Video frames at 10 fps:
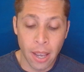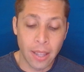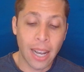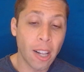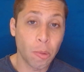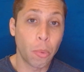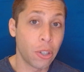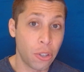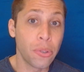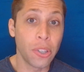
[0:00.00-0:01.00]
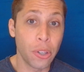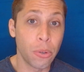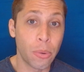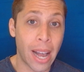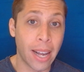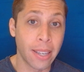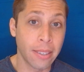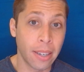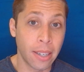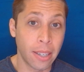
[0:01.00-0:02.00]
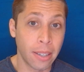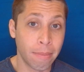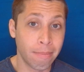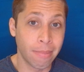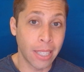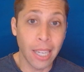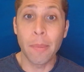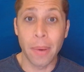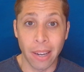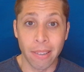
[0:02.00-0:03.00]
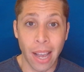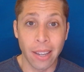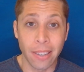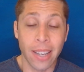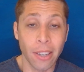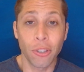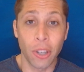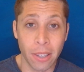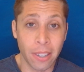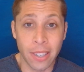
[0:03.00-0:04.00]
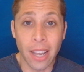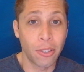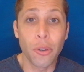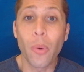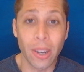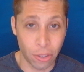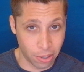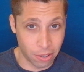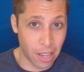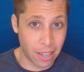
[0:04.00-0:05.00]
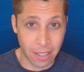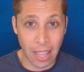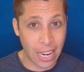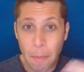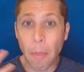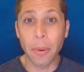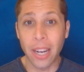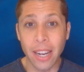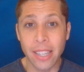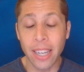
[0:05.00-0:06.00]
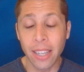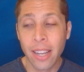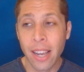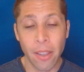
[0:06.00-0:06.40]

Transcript: The College Board is using you as a, a guinea pig uh, to test to test new questions. They they come up with an idea.